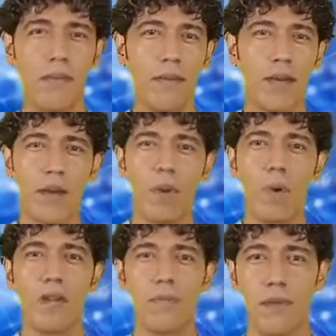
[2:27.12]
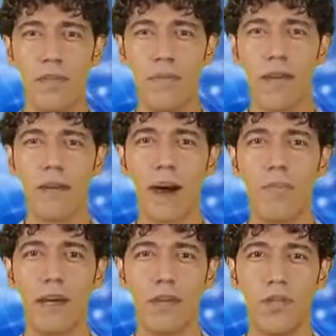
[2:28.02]
You don't want to miss a thing
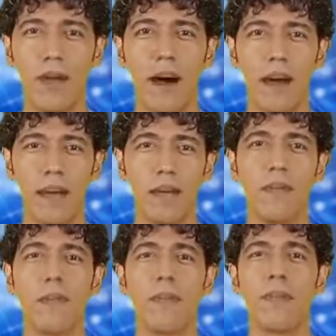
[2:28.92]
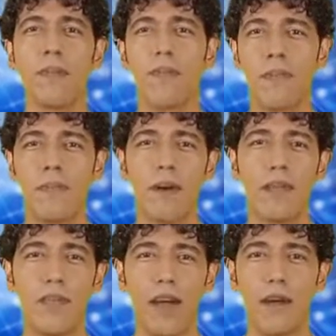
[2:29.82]
coming in July.
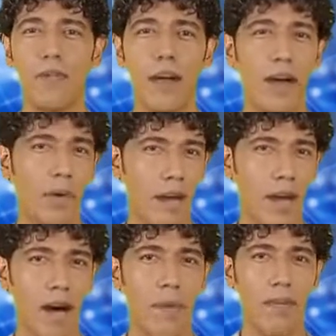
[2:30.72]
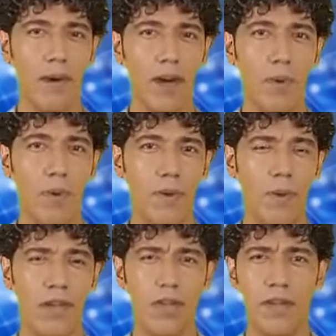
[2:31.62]
Please like the video and comment below with
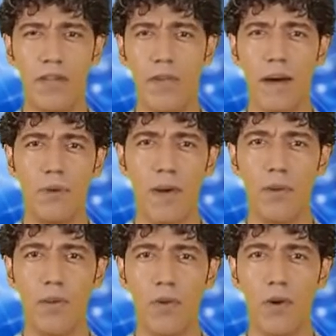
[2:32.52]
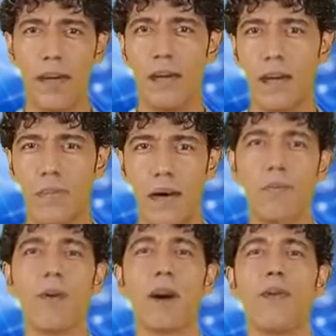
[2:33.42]
questions you have around growing an email
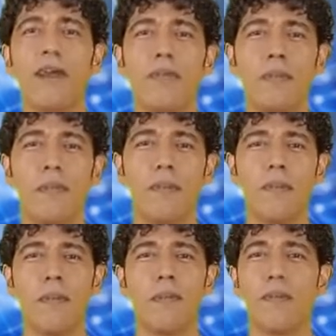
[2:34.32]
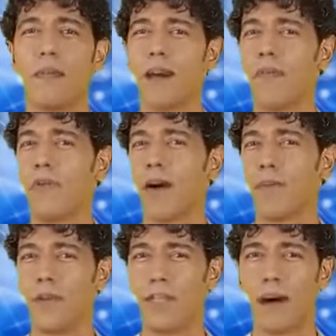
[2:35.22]
following. If you
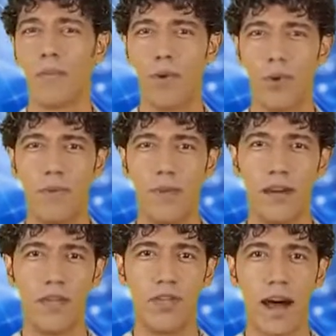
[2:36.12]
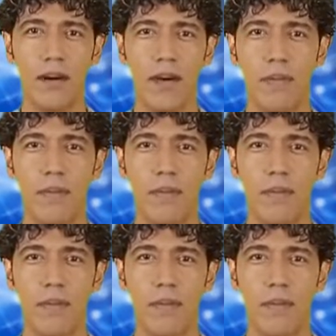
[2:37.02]
found this helpful, please share.